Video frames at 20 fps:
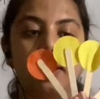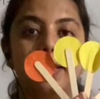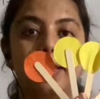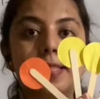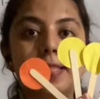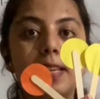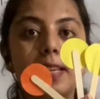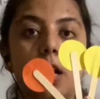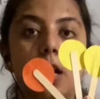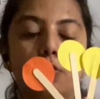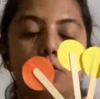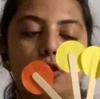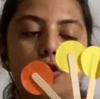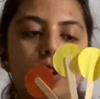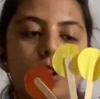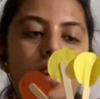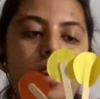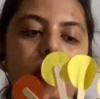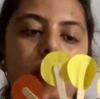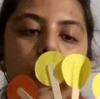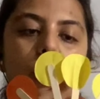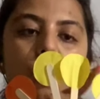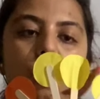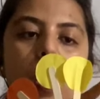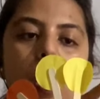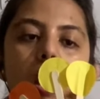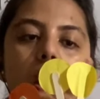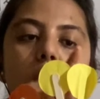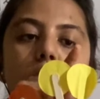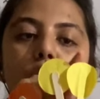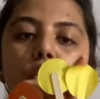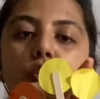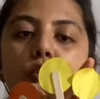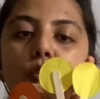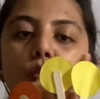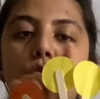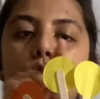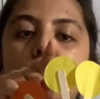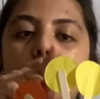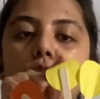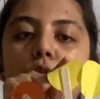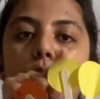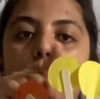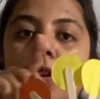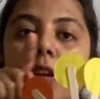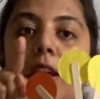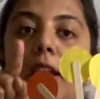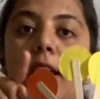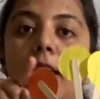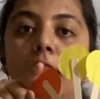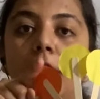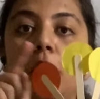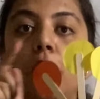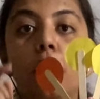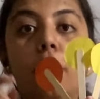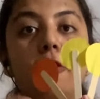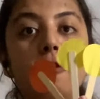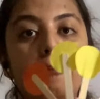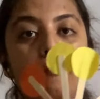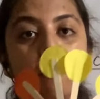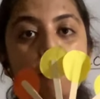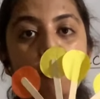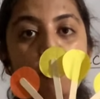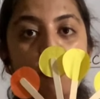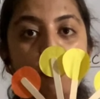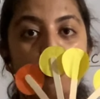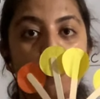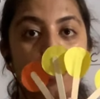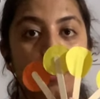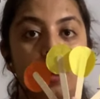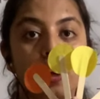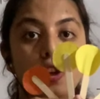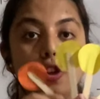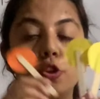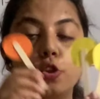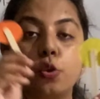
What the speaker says: Let's count together. 1, 2, 3 and 4.